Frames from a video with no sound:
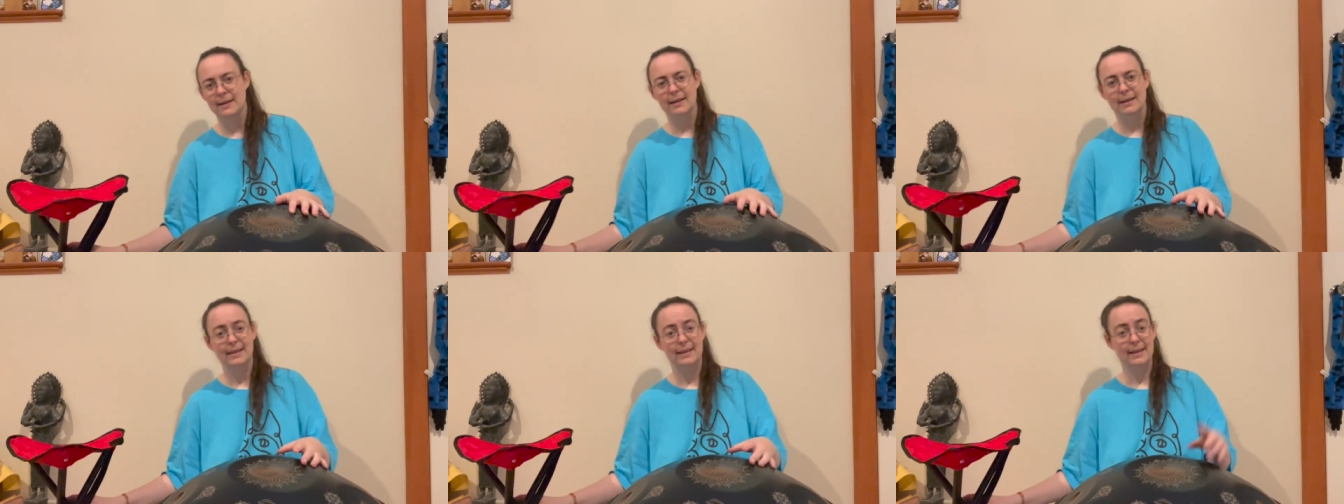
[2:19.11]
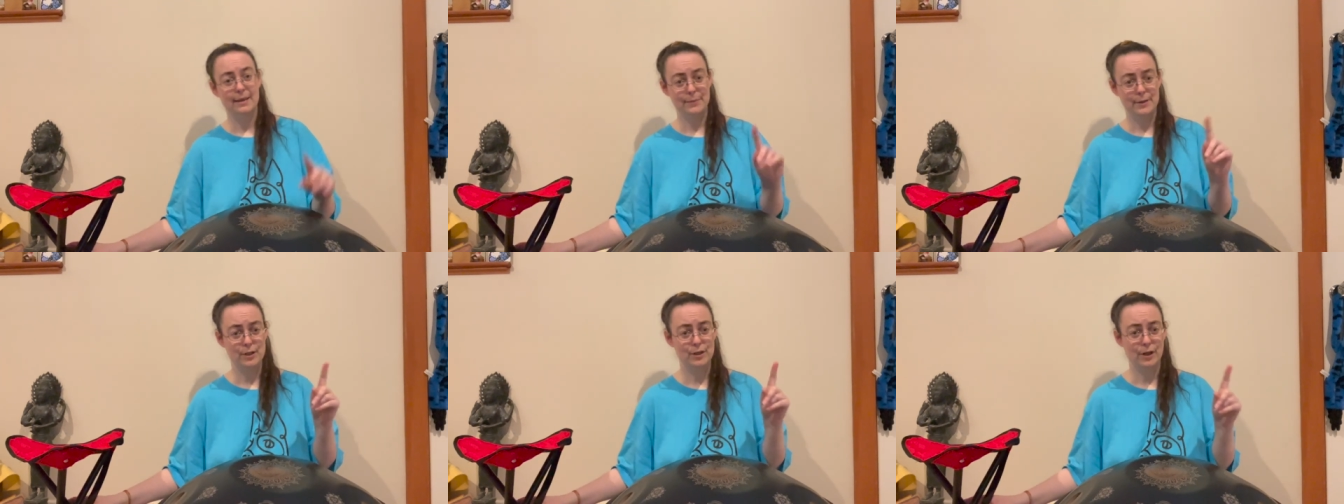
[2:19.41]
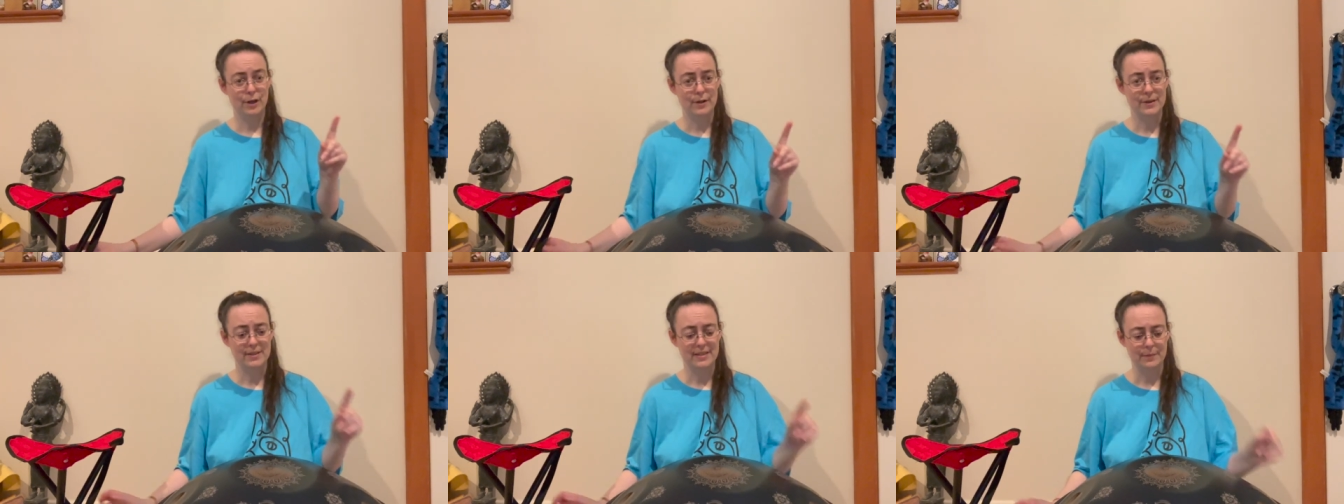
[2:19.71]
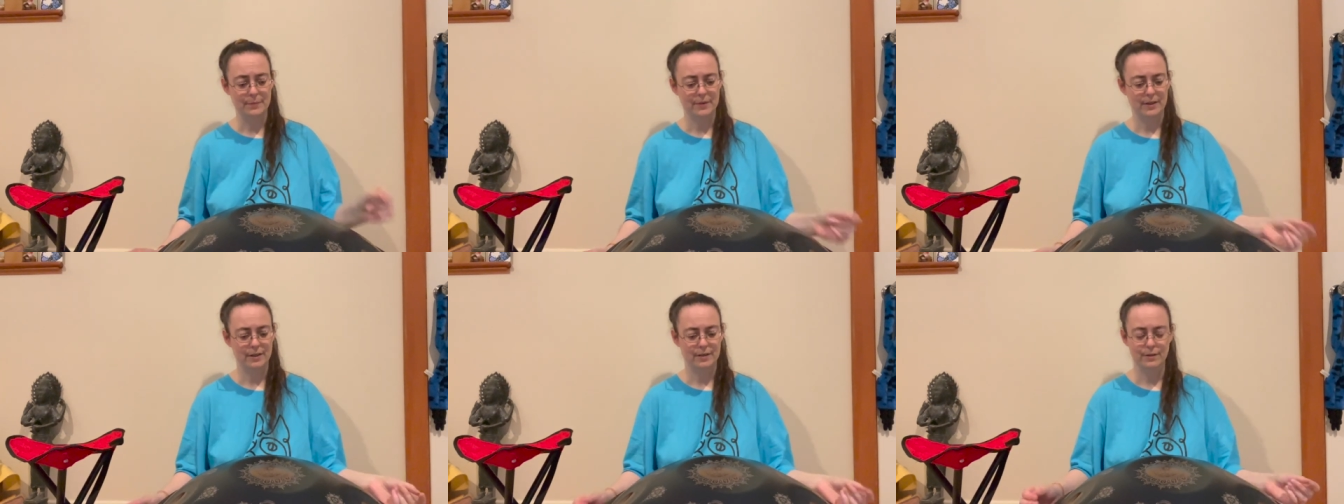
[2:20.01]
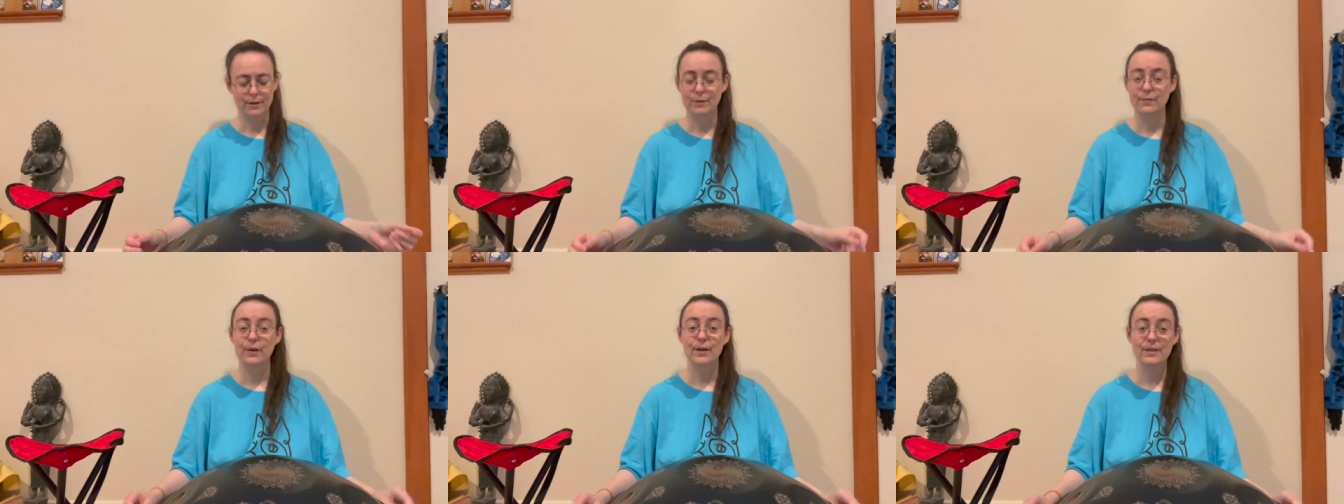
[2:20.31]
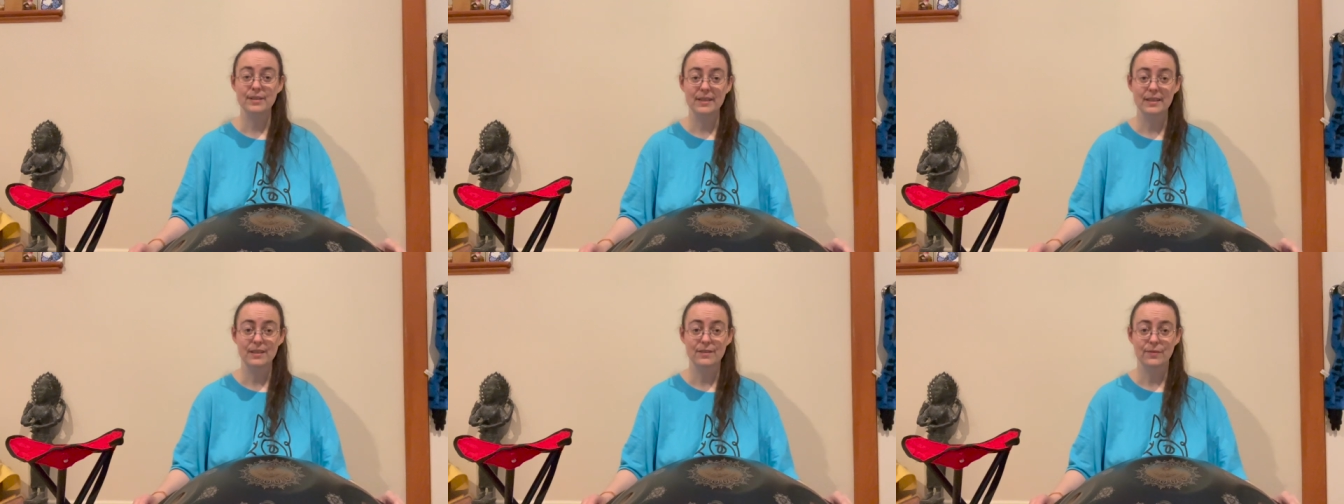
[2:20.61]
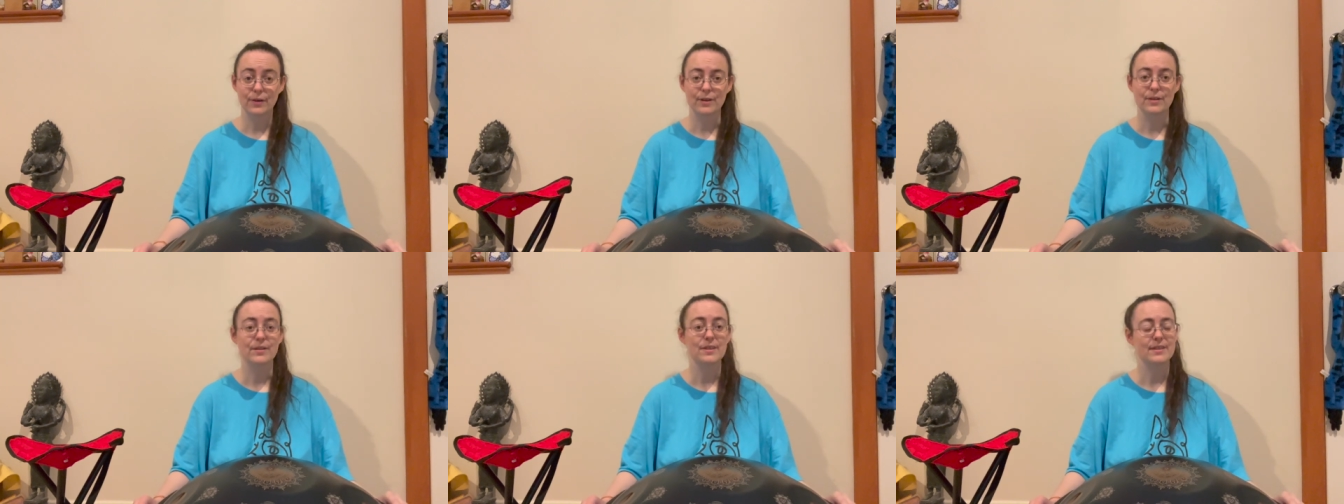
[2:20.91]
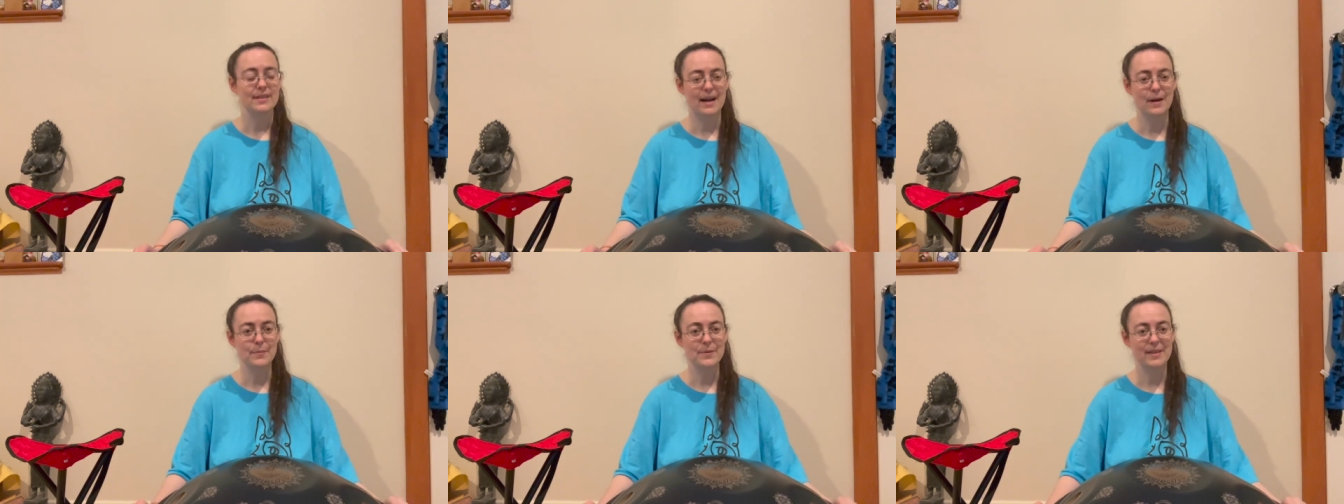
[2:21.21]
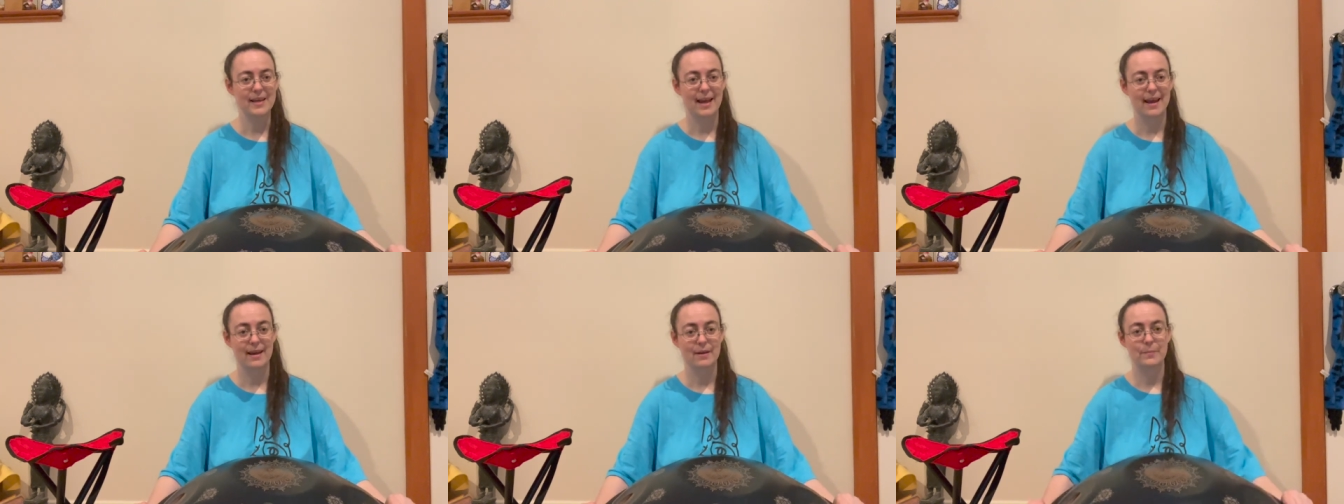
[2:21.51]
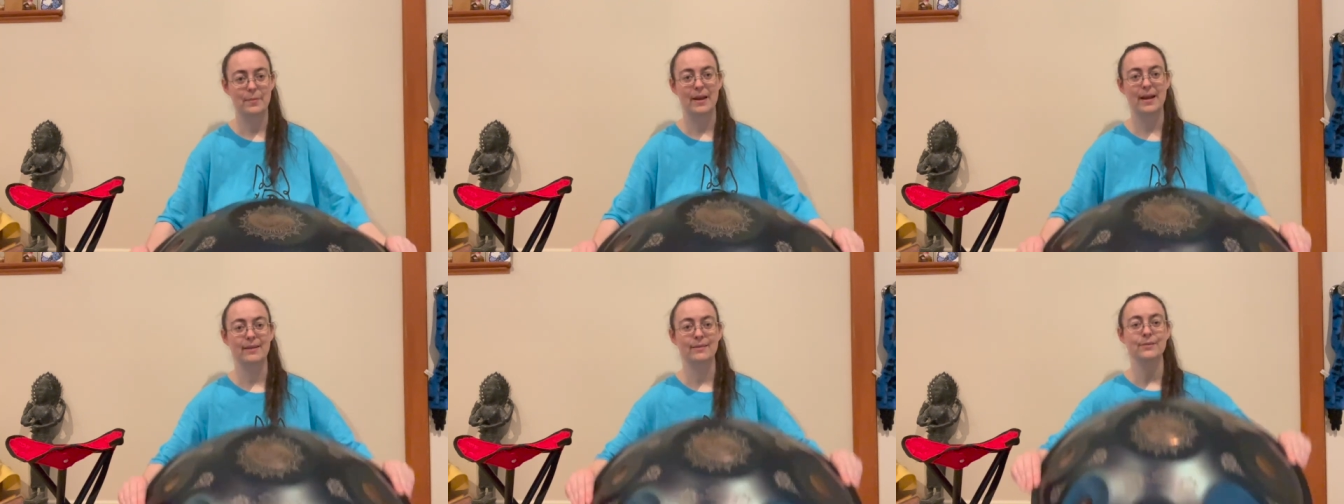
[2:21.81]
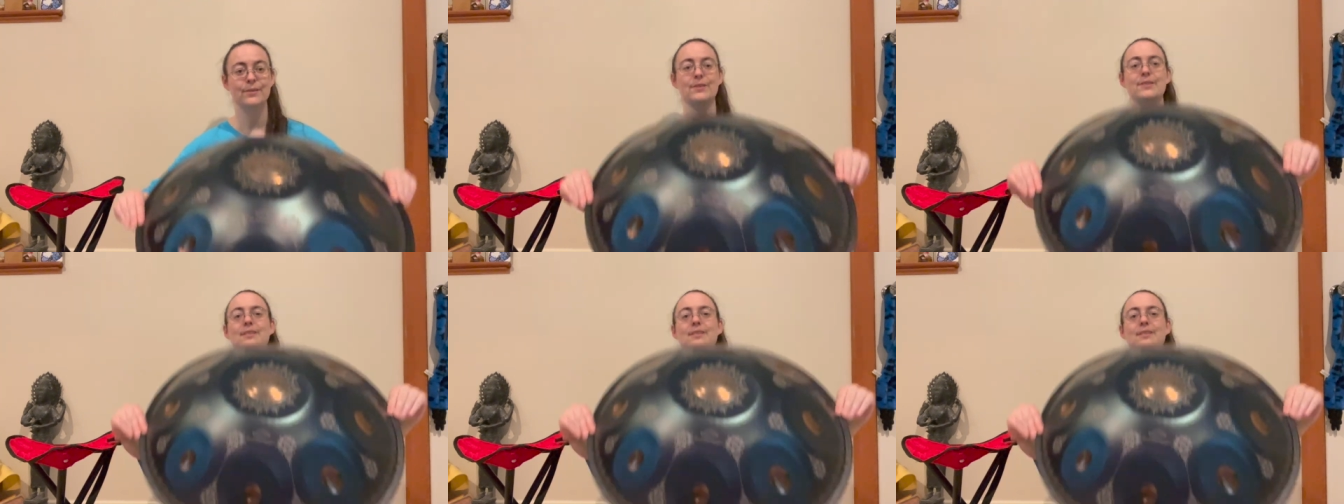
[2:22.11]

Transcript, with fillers: Let me show you something. So first things first, the top of the hand pan looks